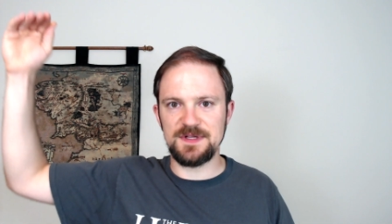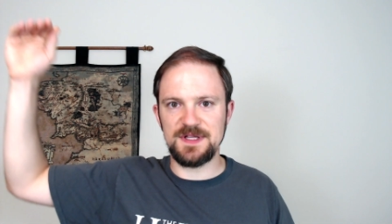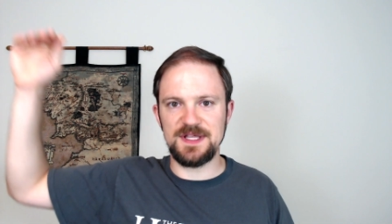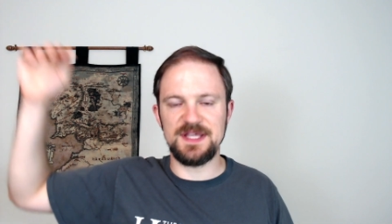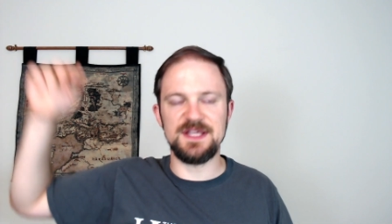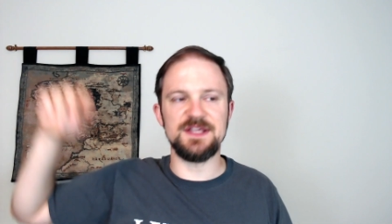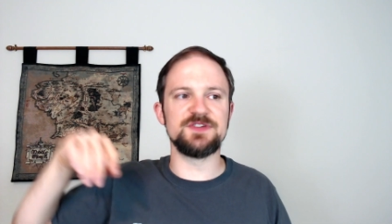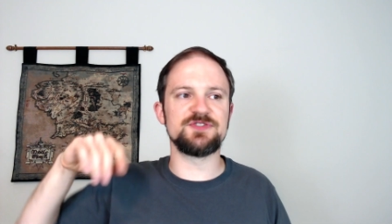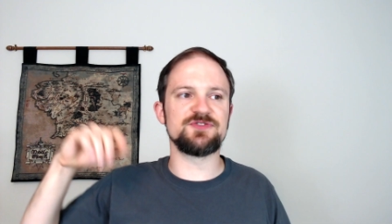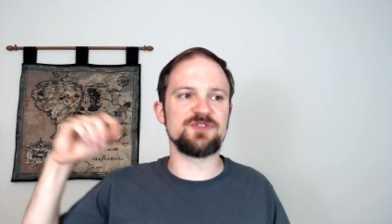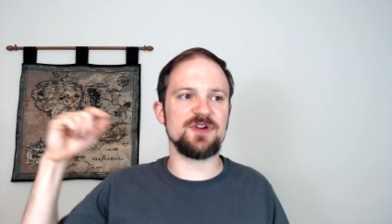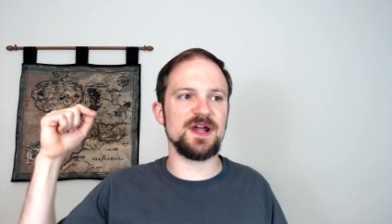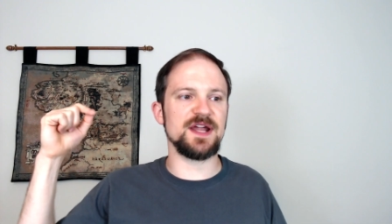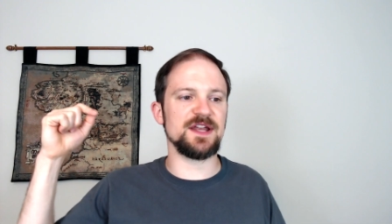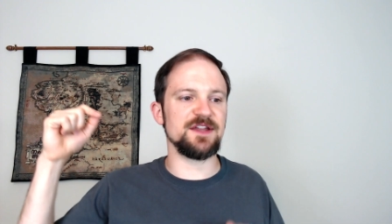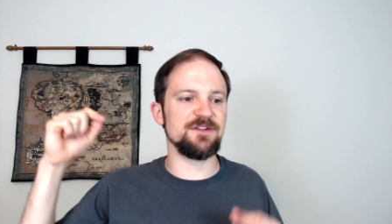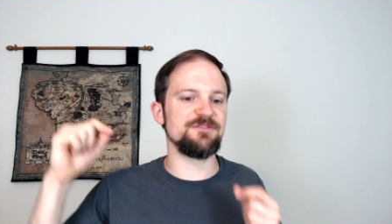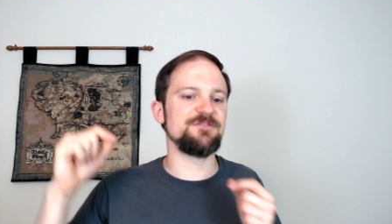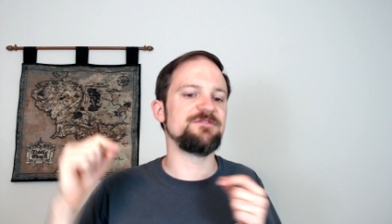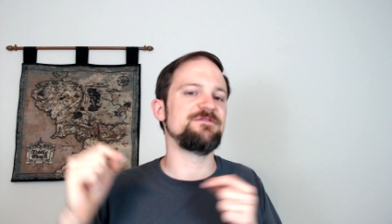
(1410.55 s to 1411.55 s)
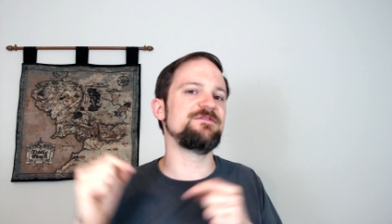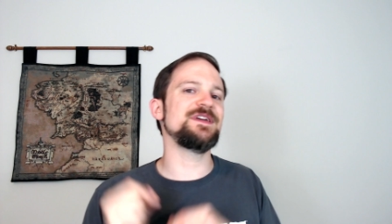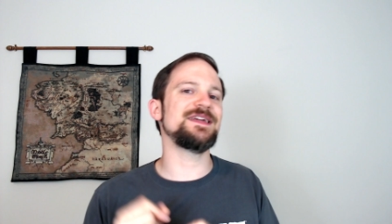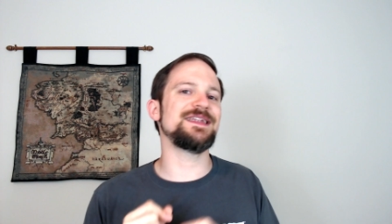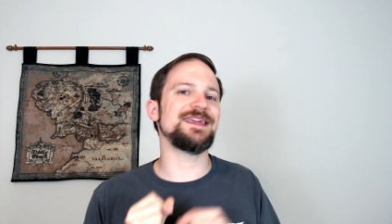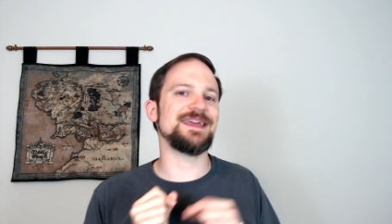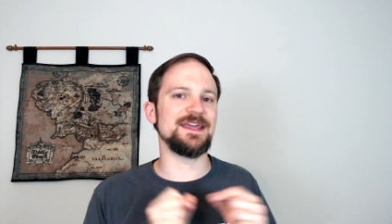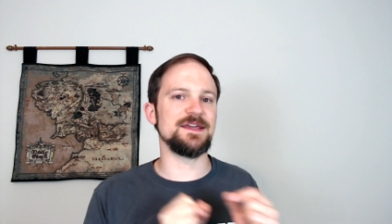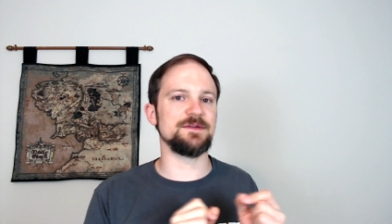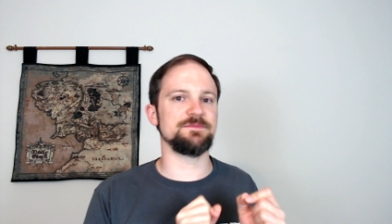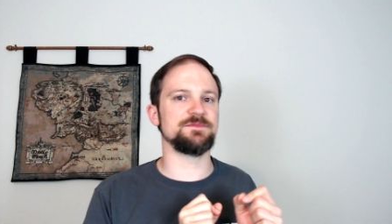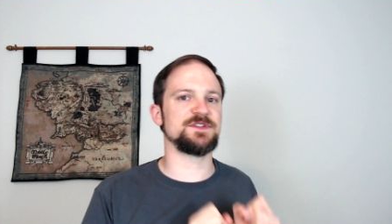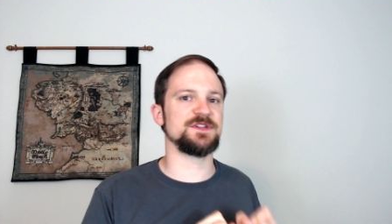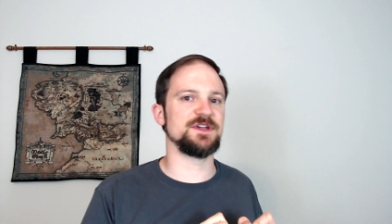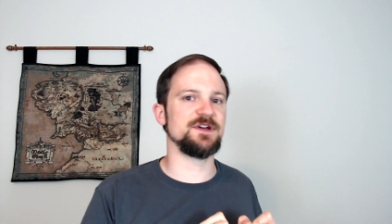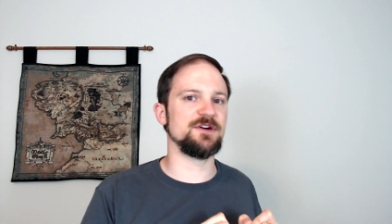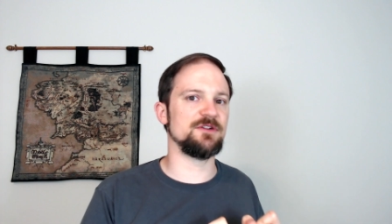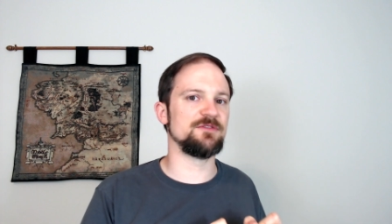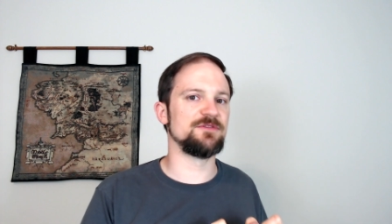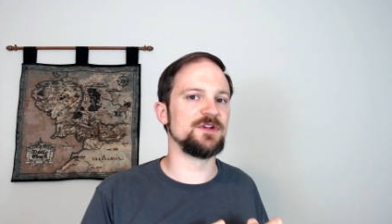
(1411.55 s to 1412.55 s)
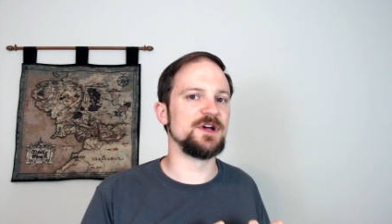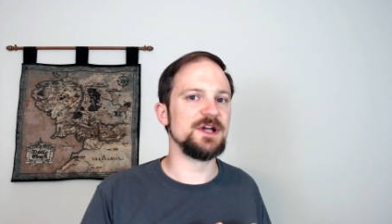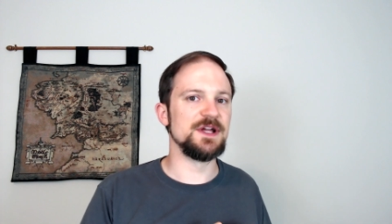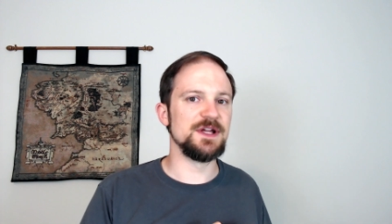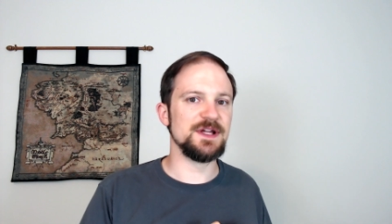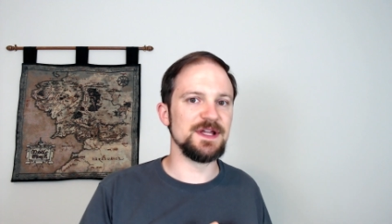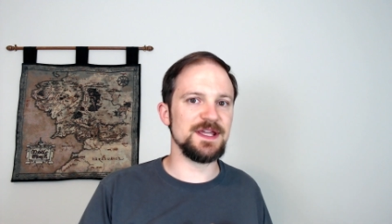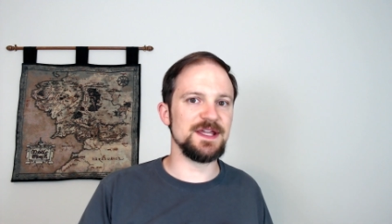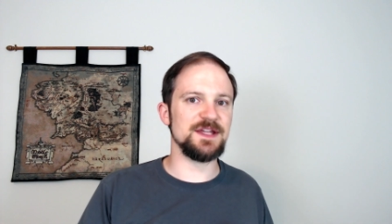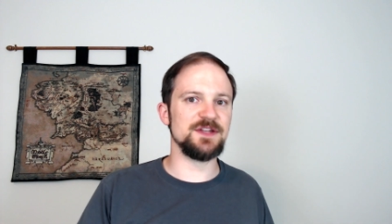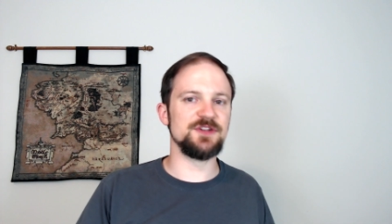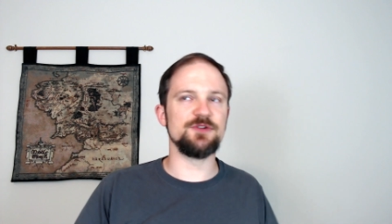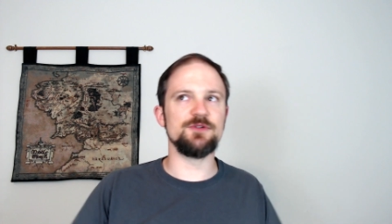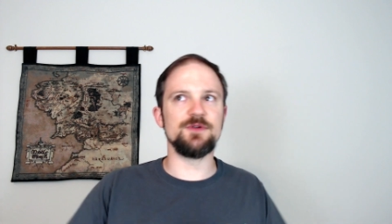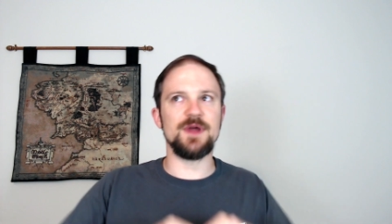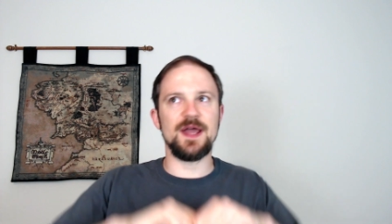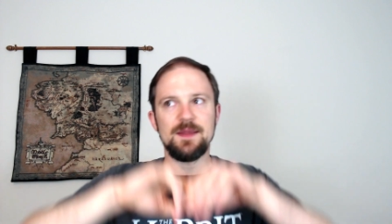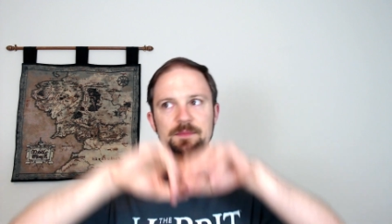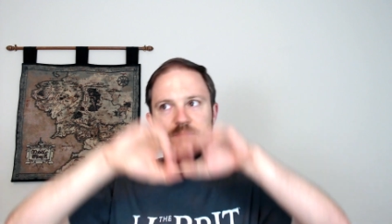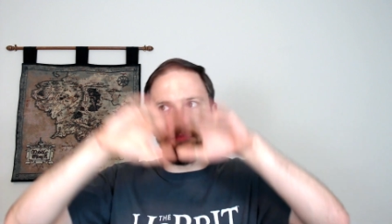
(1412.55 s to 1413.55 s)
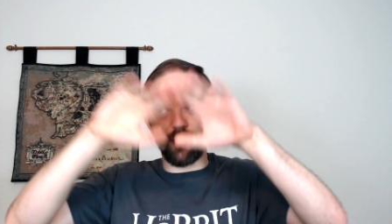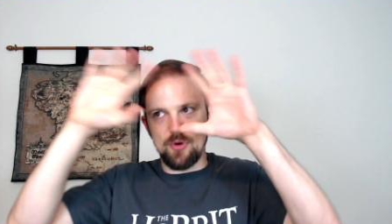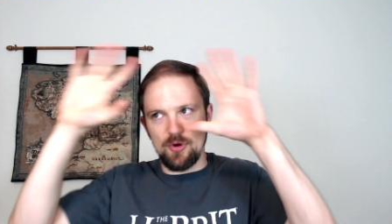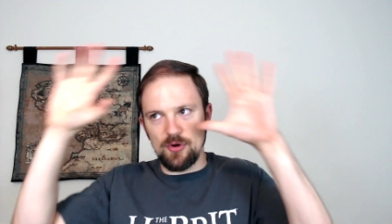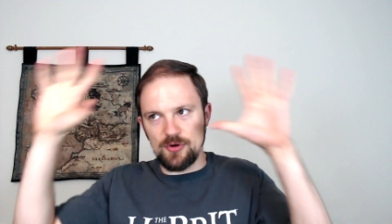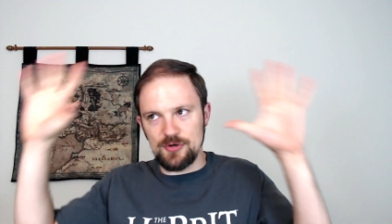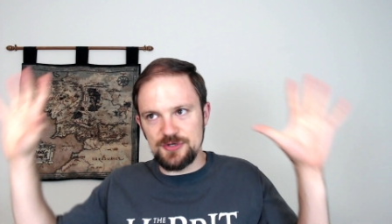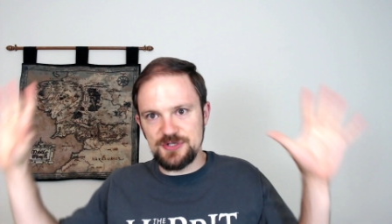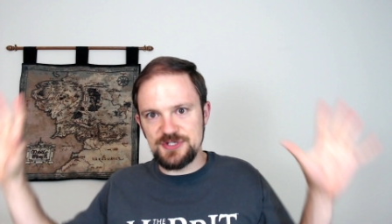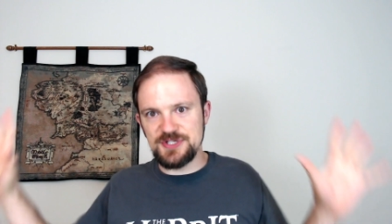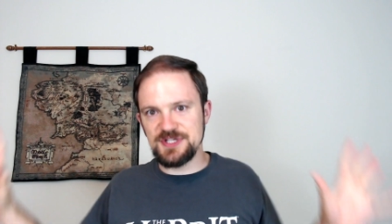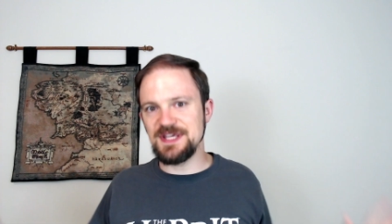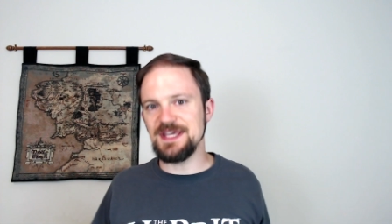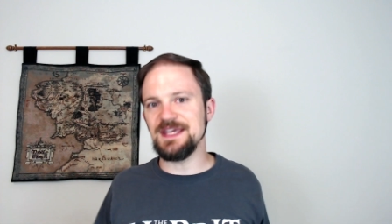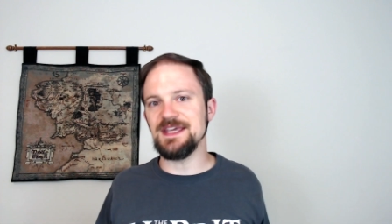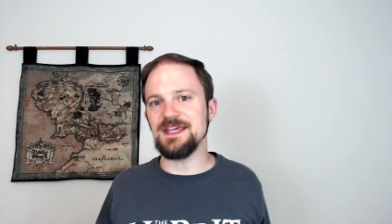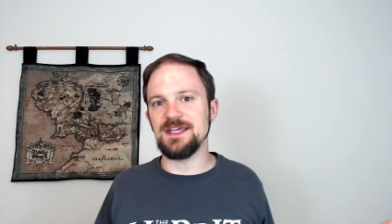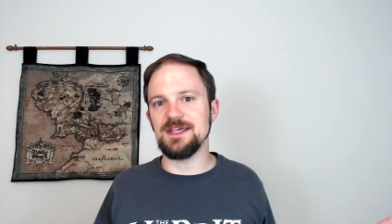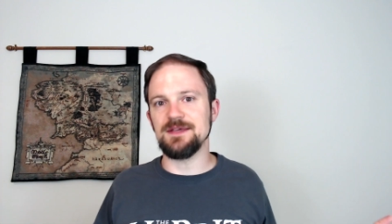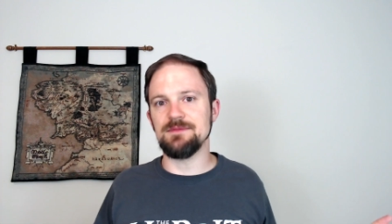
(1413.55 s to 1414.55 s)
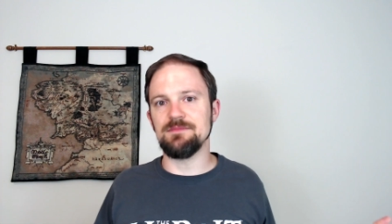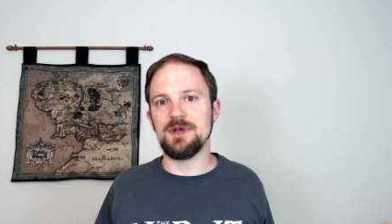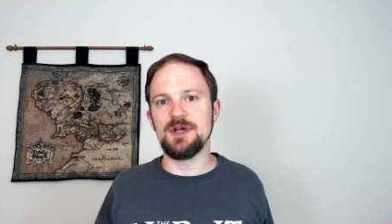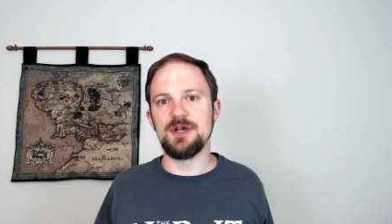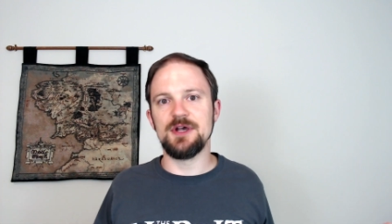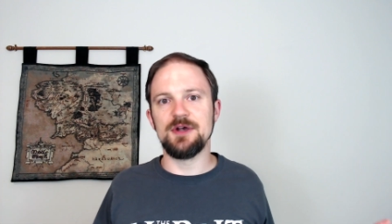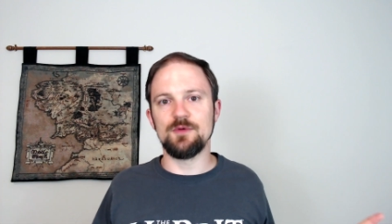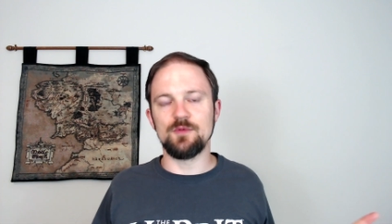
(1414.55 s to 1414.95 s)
He is trying to fit himself into a broader scheme,